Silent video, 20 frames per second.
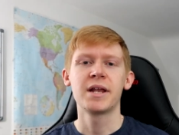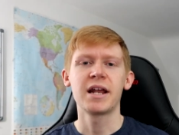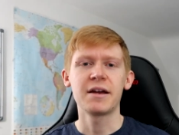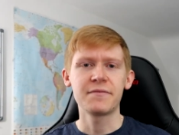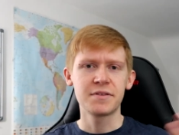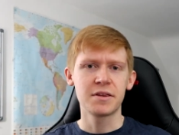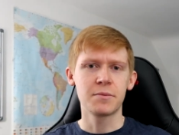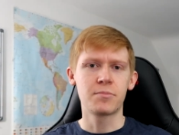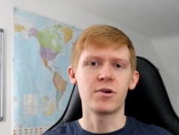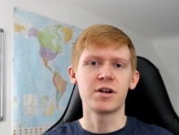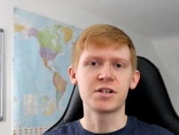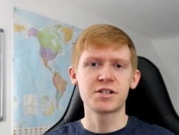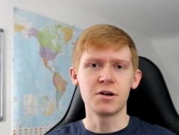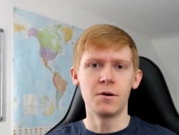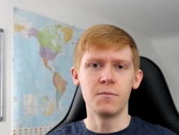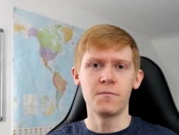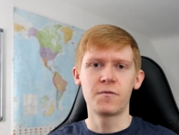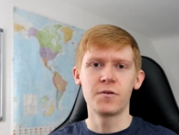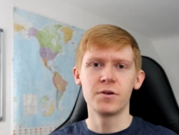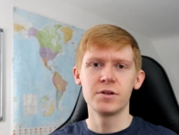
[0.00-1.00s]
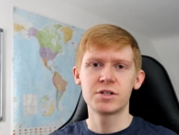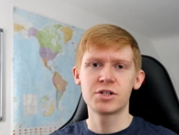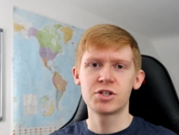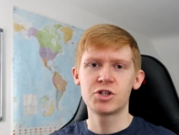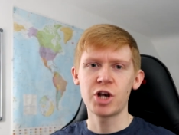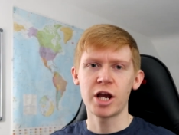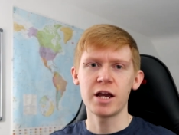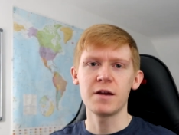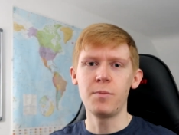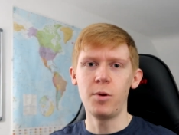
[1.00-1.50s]
But after the press conference,
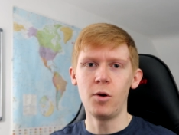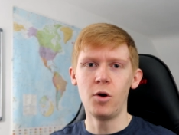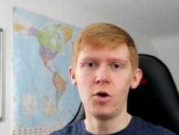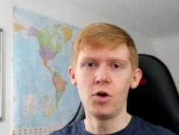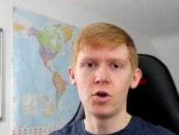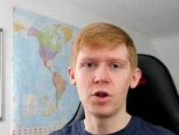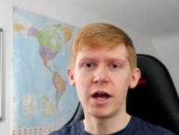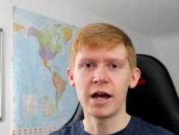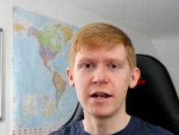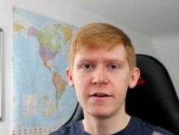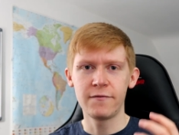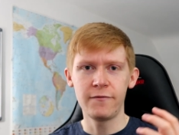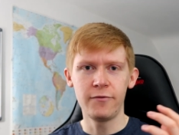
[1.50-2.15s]
Jake Paul and